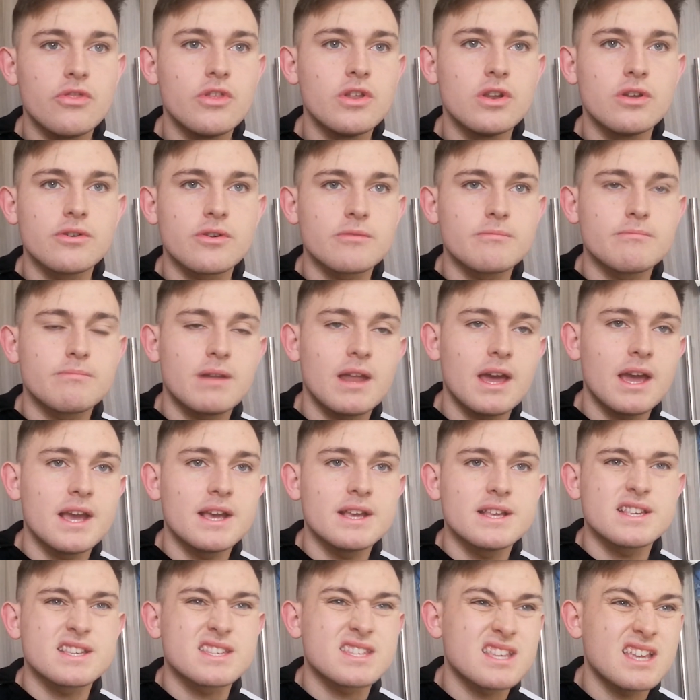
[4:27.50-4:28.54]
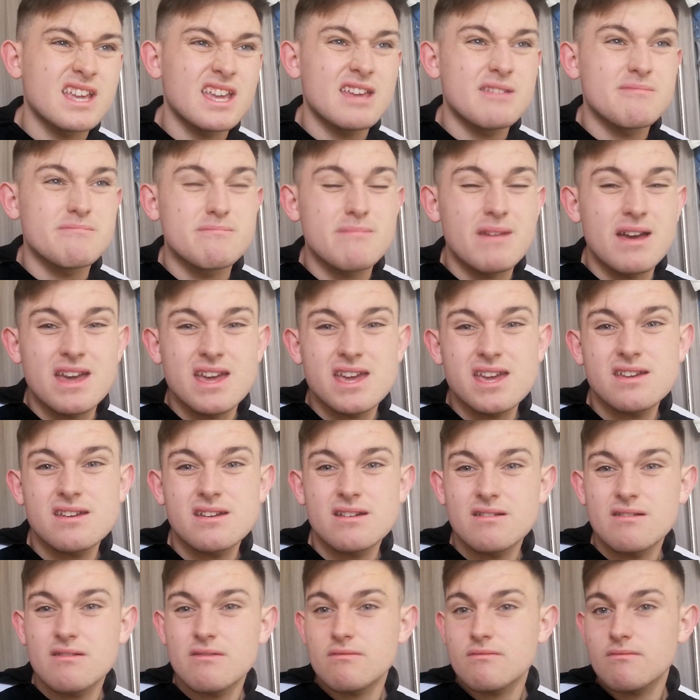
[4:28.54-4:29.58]
the Luton players, it
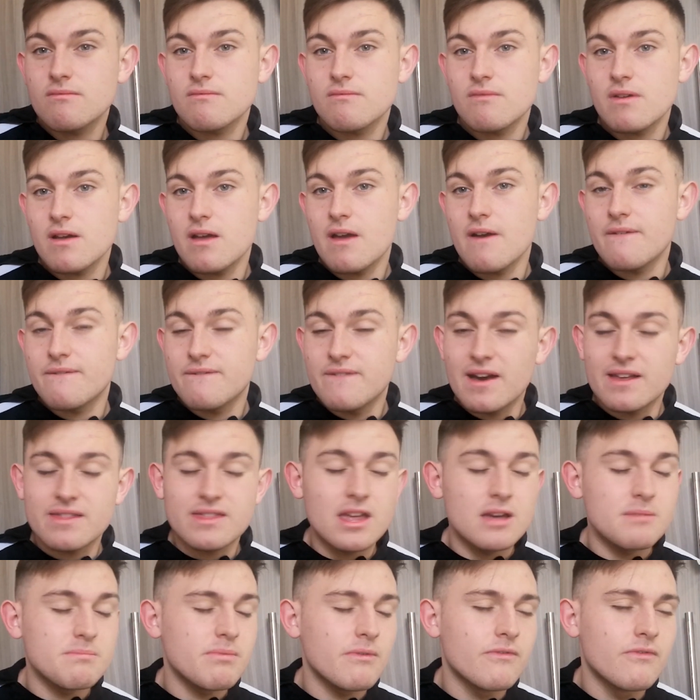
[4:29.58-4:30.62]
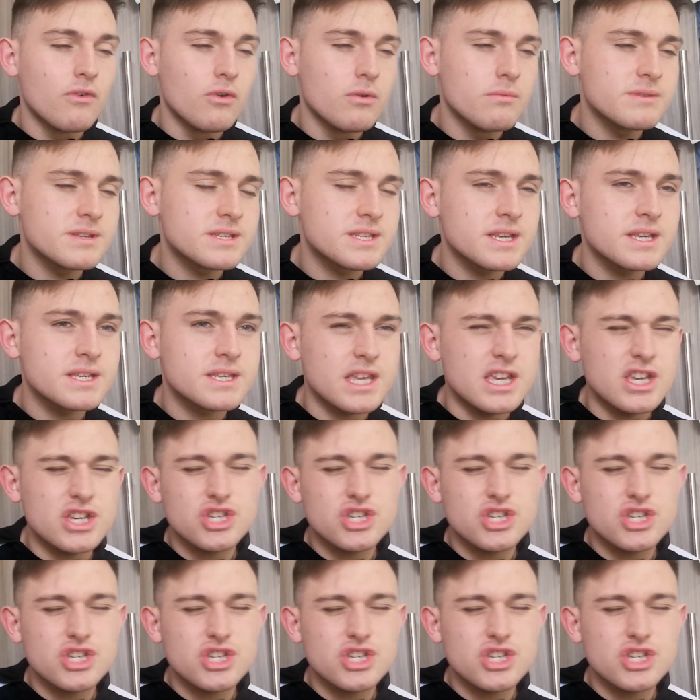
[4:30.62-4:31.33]
may affect their performances.